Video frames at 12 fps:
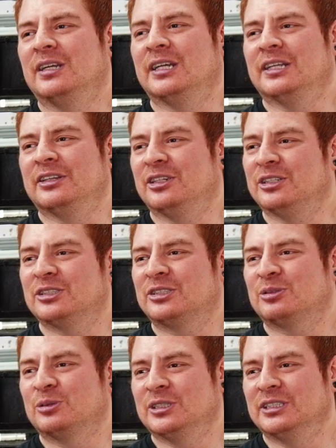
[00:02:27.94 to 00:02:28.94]
And
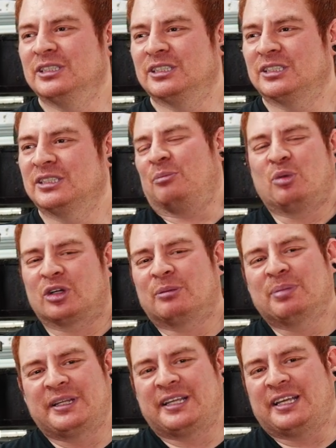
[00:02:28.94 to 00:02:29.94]
theirs was a more
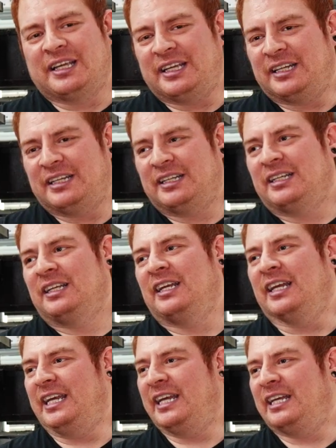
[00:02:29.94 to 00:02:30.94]
complete kit
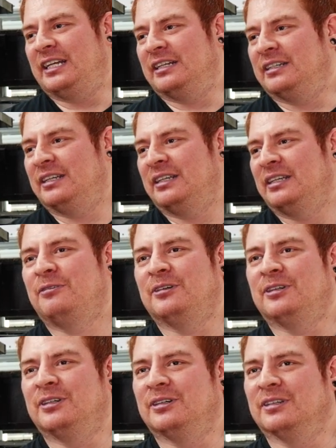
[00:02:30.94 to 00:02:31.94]
and
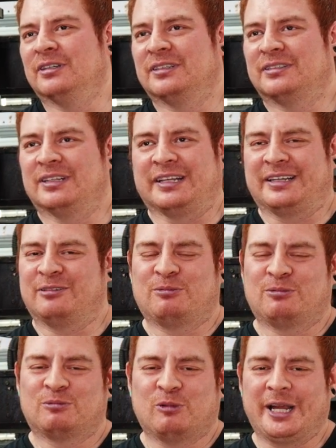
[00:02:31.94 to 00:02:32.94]
for like
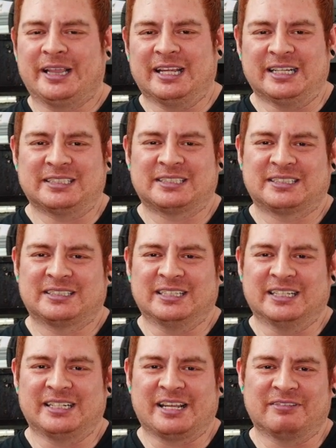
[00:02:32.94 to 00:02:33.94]
way less
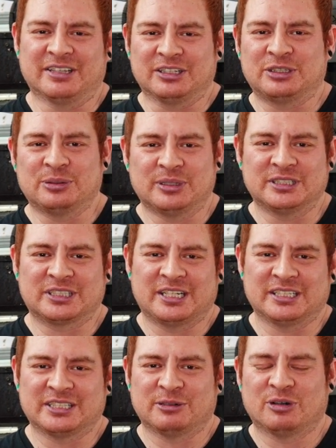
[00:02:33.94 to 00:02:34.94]
than even the 2-inch
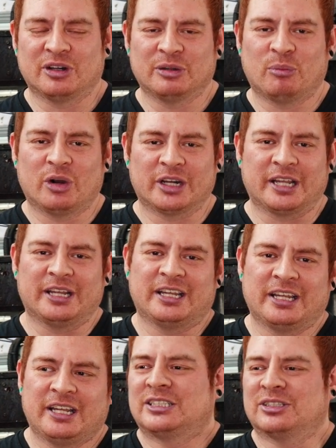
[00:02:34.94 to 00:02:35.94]
kits that were on the market.
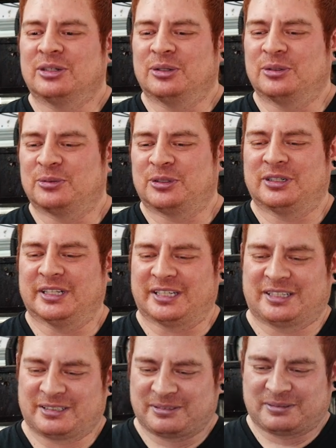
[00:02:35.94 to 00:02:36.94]
So we're
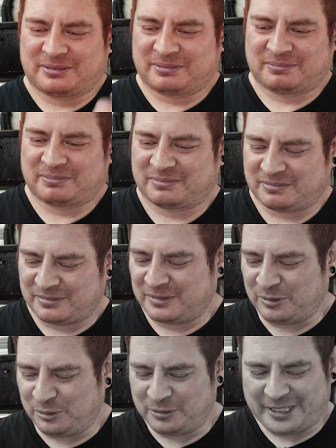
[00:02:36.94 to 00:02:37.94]
like,
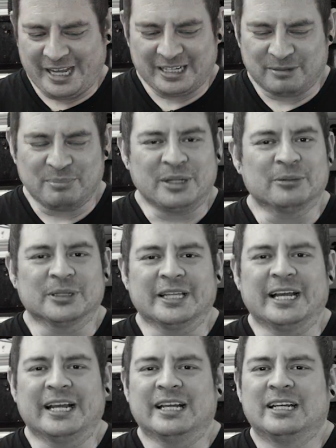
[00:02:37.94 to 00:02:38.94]
well, we can't compete with
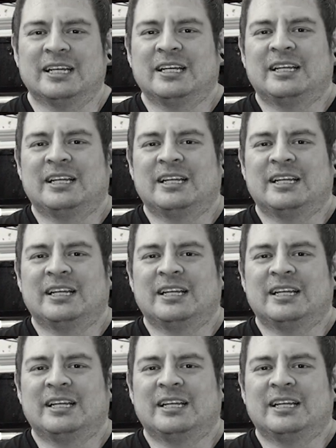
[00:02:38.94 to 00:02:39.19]
that.